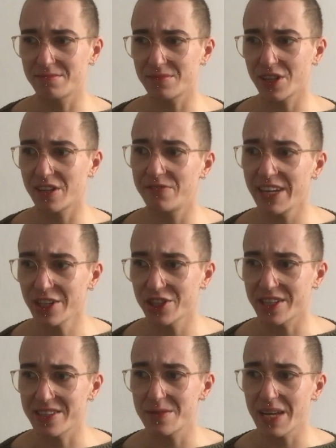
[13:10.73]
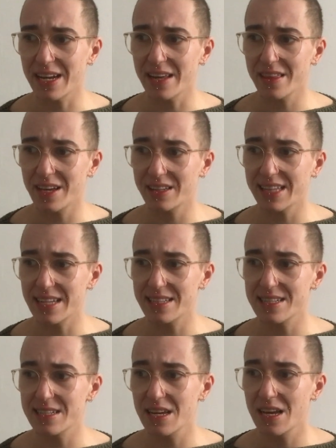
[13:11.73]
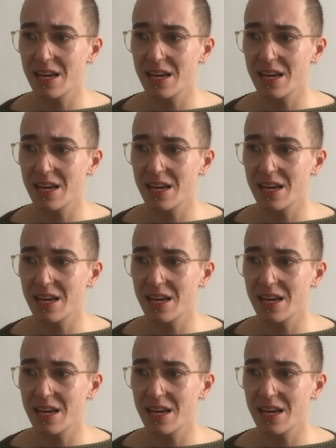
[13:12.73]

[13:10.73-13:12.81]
convictions. And I think that's